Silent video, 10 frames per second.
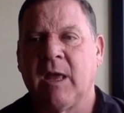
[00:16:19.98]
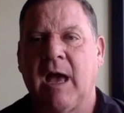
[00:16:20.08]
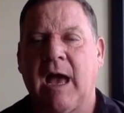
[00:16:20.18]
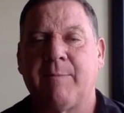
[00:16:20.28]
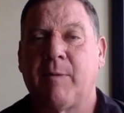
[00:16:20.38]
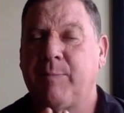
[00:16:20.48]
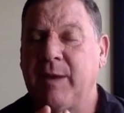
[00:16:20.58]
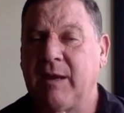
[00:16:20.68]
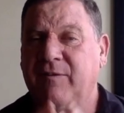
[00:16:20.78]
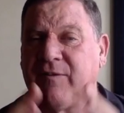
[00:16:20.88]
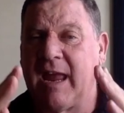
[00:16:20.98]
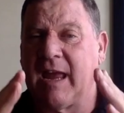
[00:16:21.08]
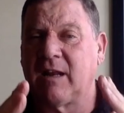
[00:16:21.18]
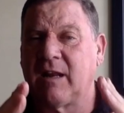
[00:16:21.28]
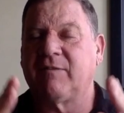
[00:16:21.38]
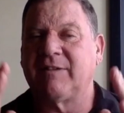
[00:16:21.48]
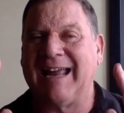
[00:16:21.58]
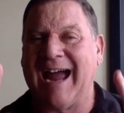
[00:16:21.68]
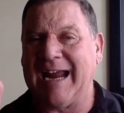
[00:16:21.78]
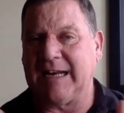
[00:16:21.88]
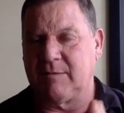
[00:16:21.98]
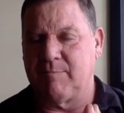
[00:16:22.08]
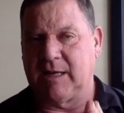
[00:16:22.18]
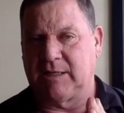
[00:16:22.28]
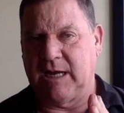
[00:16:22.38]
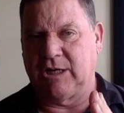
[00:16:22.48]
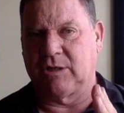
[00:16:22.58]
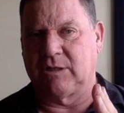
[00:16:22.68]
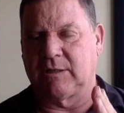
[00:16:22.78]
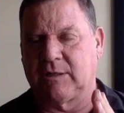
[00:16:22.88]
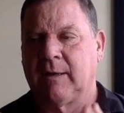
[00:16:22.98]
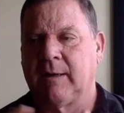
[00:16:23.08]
I'm a big fan of guided meditations.